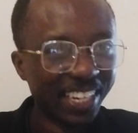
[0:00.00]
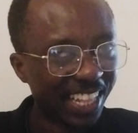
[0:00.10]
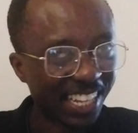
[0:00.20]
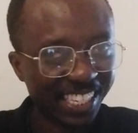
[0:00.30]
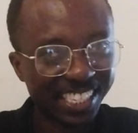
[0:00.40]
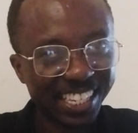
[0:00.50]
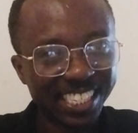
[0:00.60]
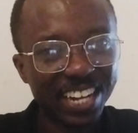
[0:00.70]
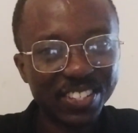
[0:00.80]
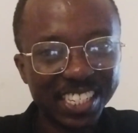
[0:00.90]
that is the
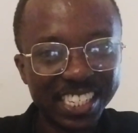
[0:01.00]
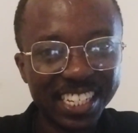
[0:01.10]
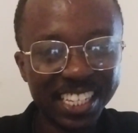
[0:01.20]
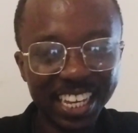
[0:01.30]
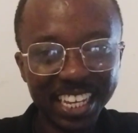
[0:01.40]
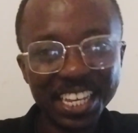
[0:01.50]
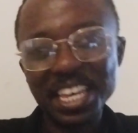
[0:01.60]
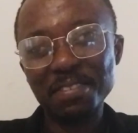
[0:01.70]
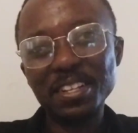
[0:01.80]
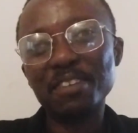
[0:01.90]
sound engineer,
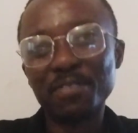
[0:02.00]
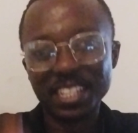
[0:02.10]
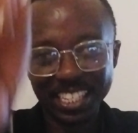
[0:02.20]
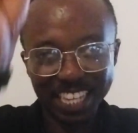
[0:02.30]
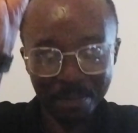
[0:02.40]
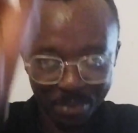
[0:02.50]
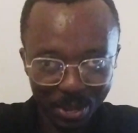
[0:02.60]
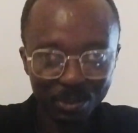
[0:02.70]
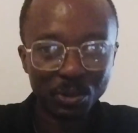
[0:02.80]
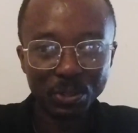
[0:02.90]
even if is appear
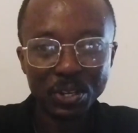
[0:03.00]
to